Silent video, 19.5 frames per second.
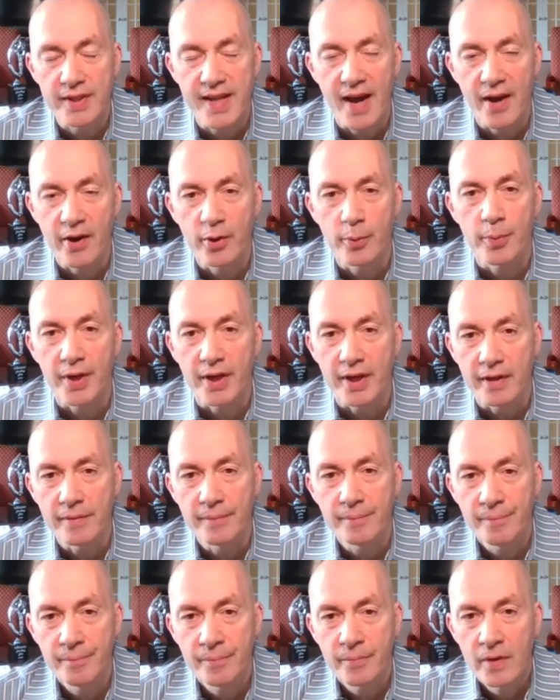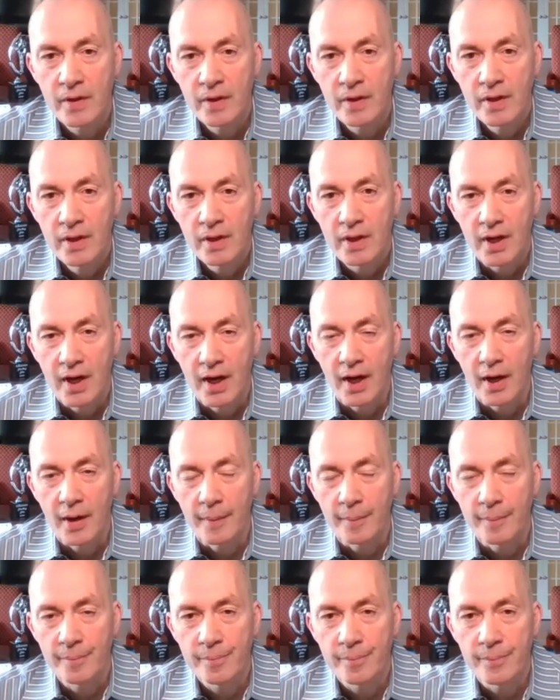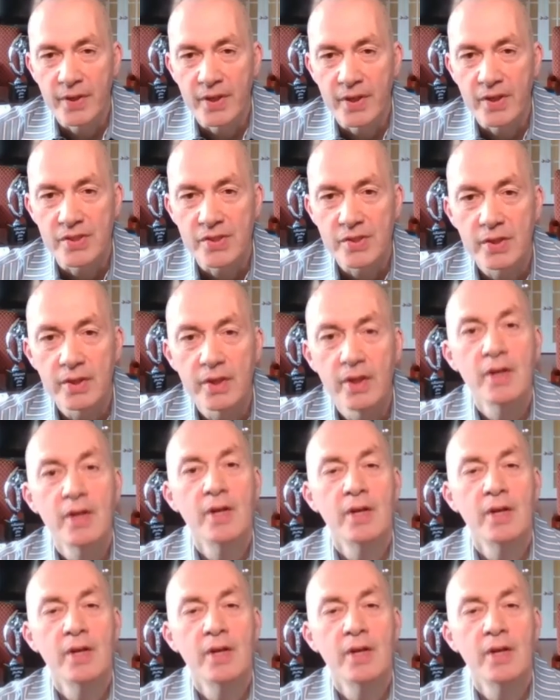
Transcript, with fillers: it down a bit um, because